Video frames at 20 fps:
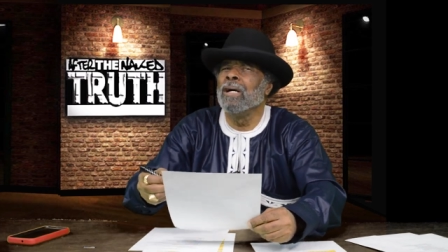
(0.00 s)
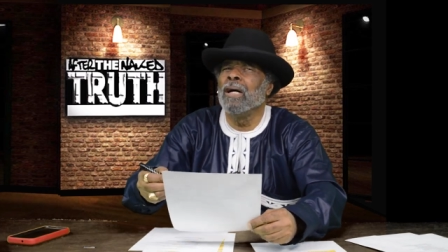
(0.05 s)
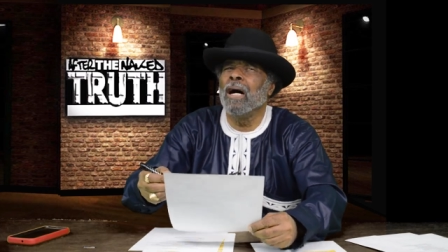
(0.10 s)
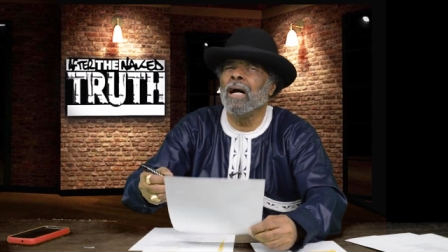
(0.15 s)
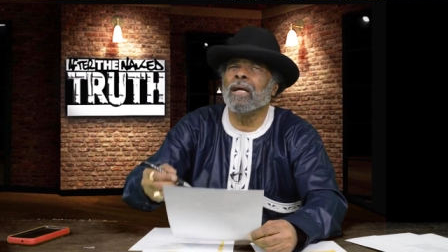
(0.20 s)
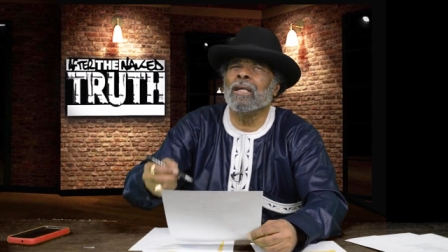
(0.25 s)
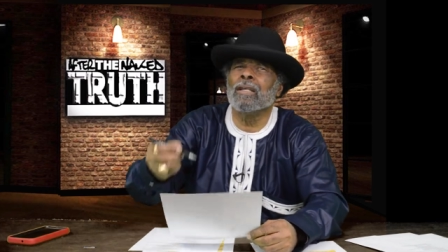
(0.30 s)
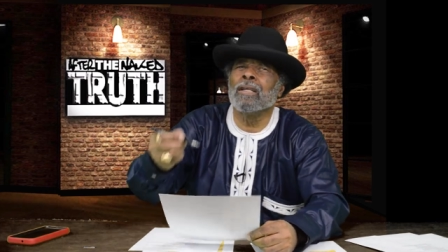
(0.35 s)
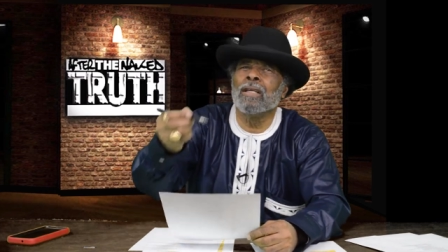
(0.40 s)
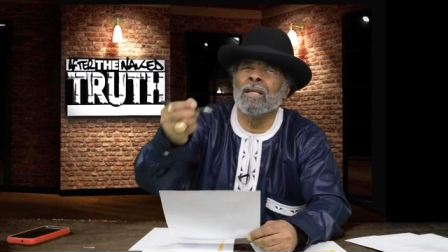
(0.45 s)

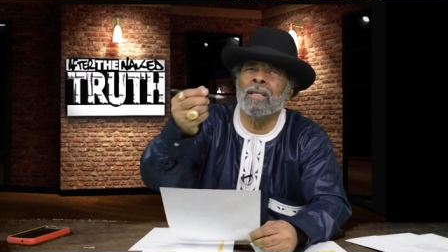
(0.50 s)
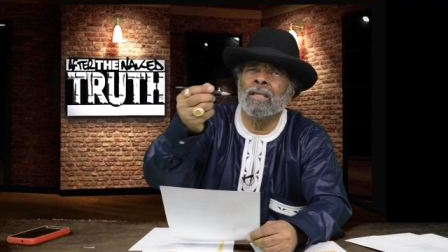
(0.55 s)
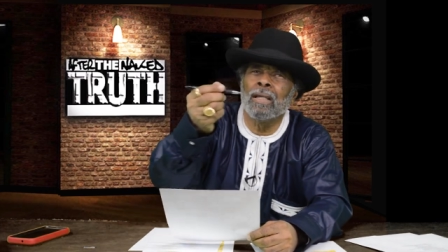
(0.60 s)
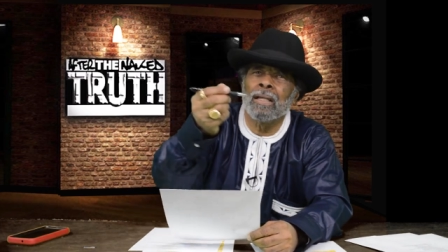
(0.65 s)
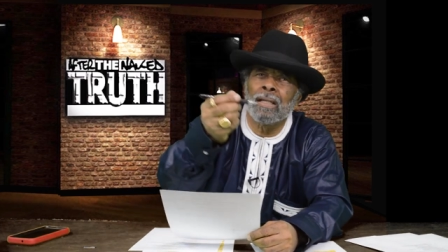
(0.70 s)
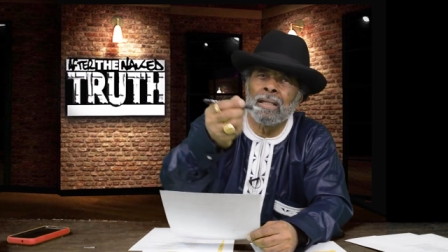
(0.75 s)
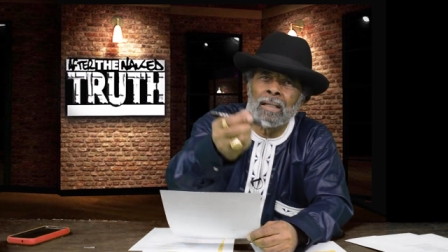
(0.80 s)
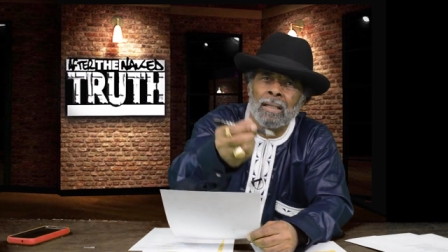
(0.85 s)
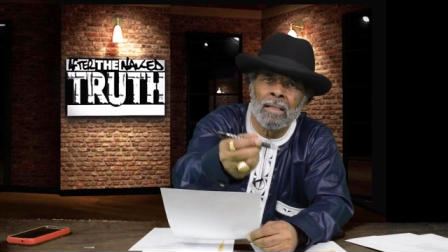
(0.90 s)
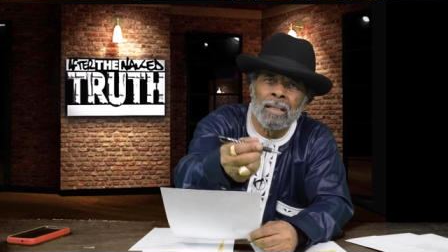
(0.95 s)
uh, you,
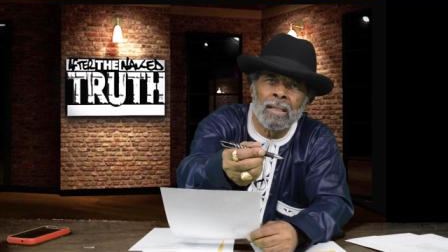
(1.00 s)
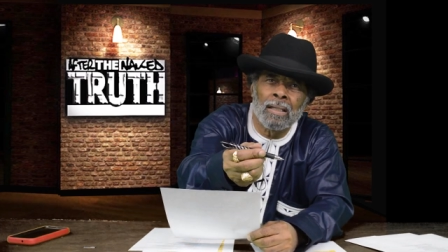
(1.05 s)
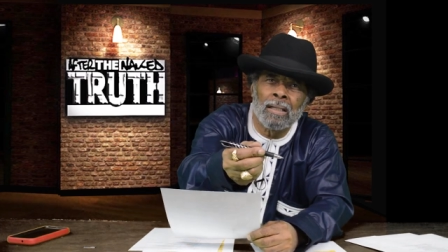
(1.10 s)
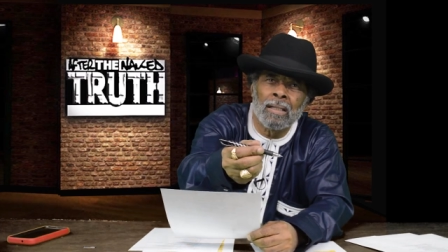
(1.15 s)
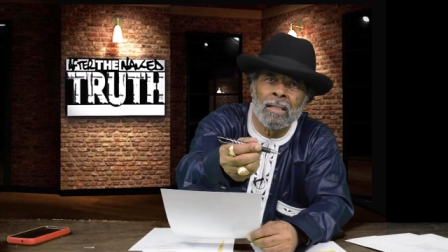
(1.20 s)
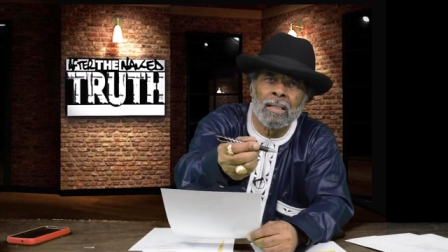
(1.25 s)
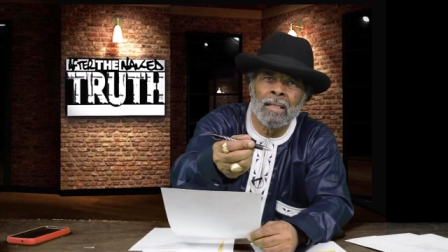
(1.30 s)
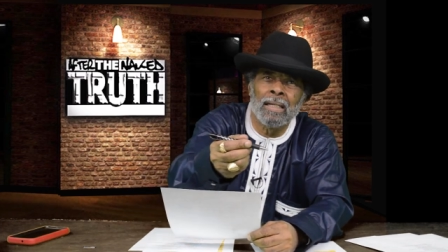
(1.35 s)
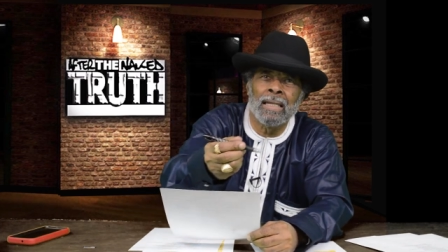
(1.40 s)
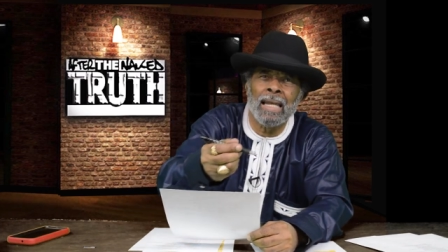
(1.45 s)

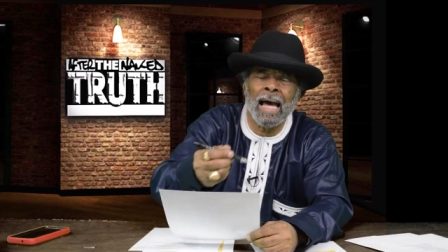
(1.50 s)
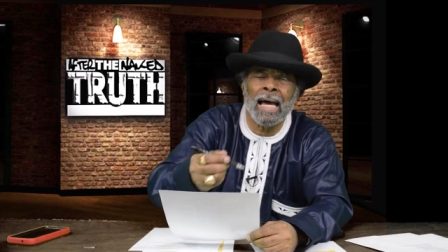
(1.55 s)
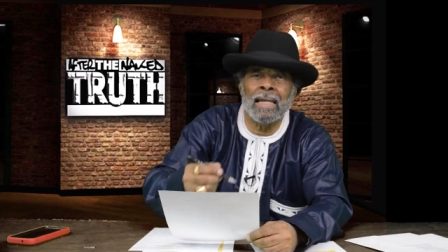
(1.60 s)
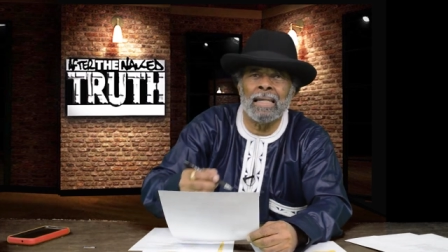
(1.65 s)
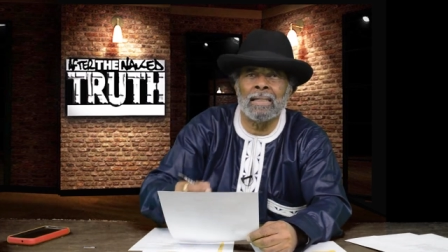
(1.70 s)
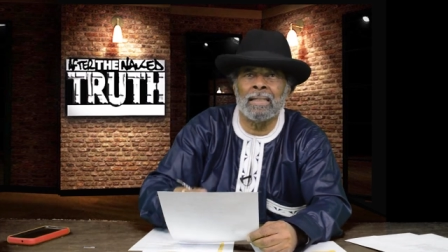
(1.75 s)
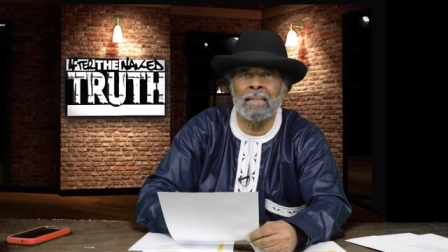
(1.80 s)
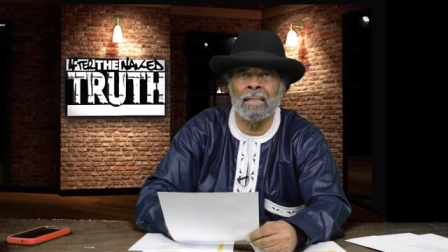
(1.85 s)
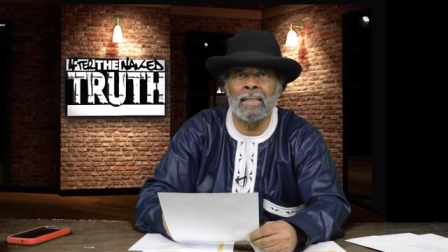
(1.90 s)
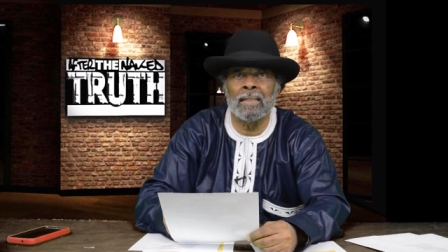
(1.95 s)
you're not
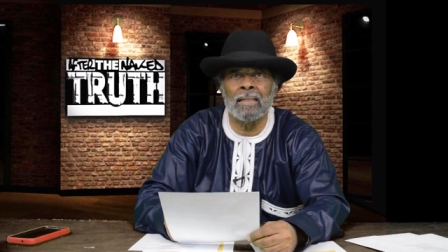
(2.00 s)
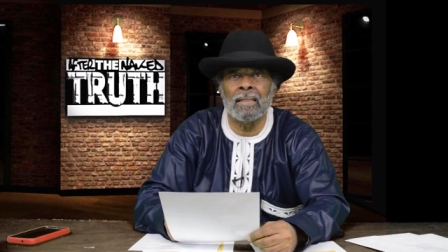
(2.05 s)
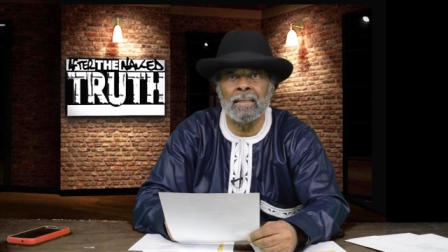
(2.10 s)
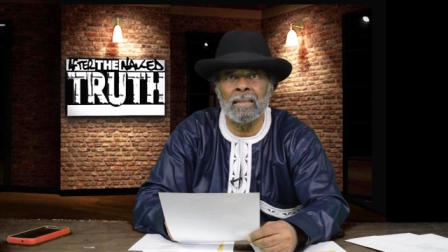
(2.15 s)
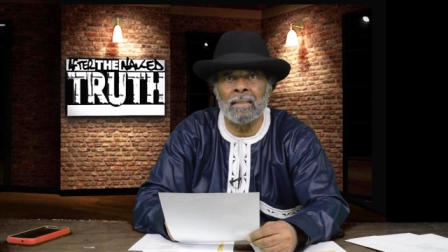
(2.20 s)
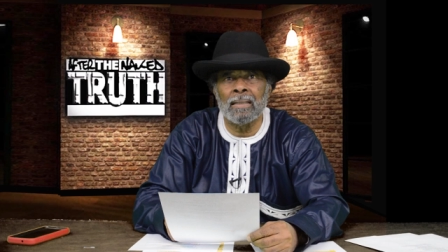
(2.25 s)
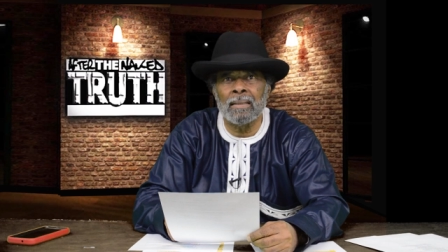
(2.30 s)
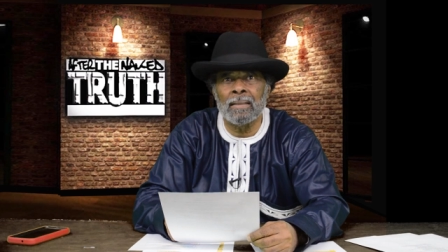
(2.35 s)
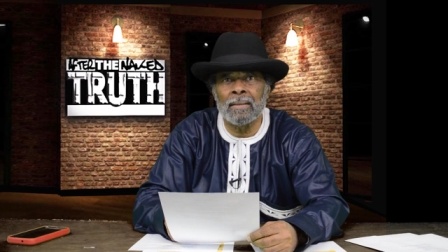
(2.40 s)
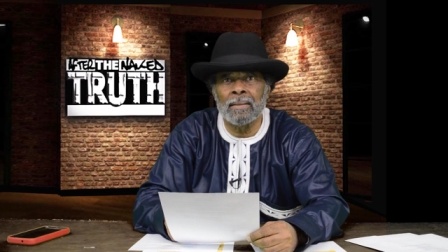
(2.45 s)
a
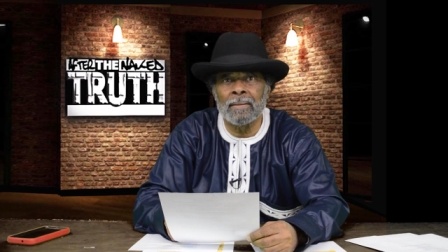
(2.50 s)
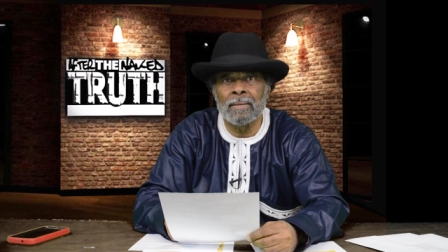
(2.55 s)
citizen.